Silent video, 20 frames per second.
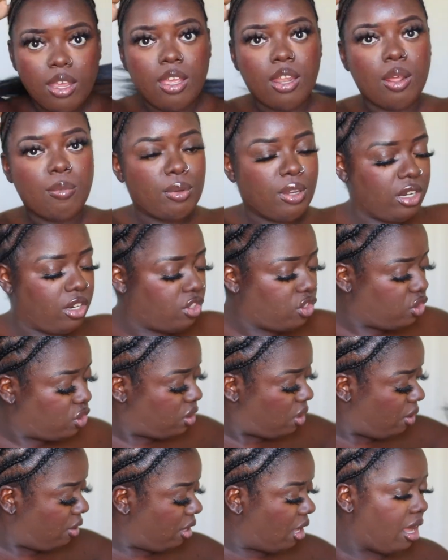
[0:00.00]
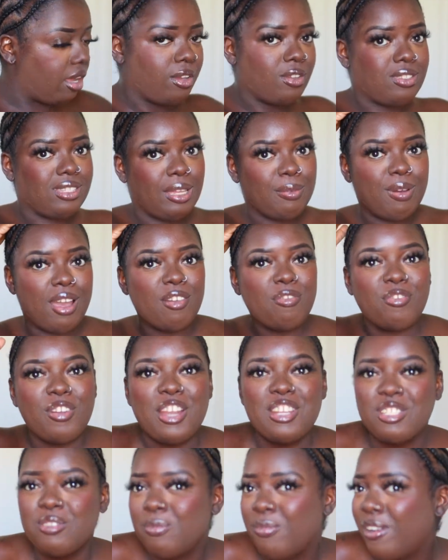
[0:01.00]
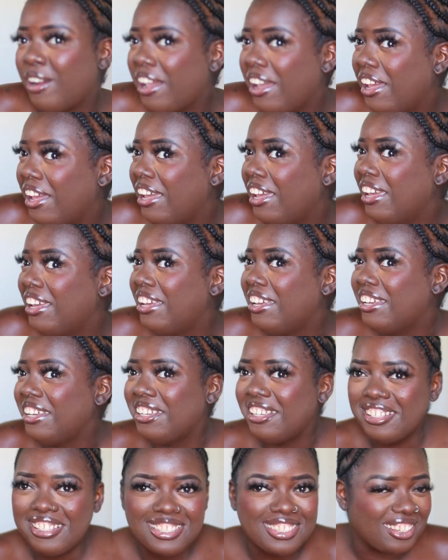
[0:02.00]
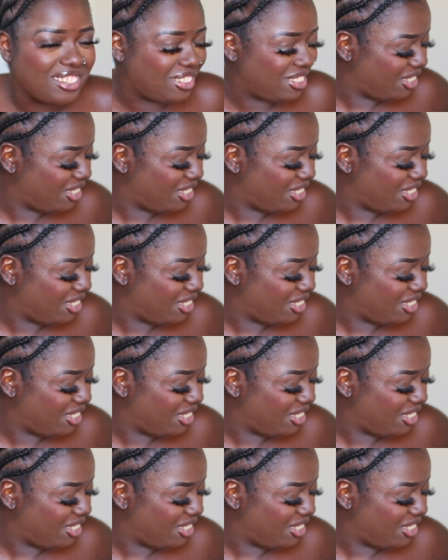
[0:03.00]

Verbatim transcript: And I'm gonna show y'all. You see my fresh braids?